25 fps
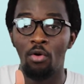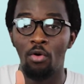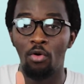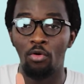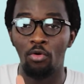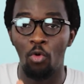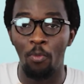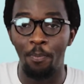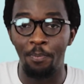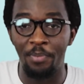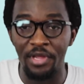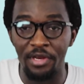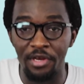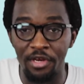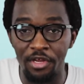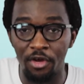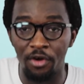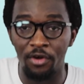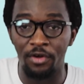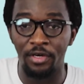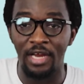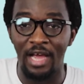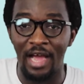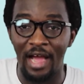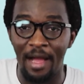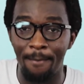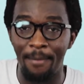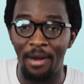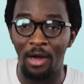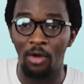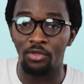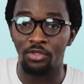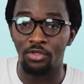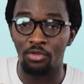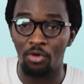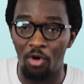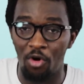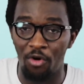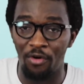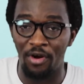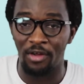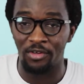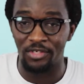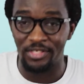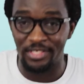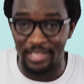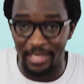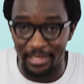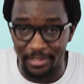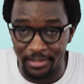opinion about oral
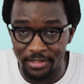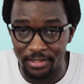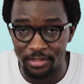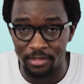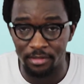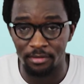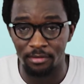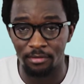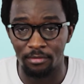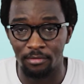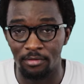sex?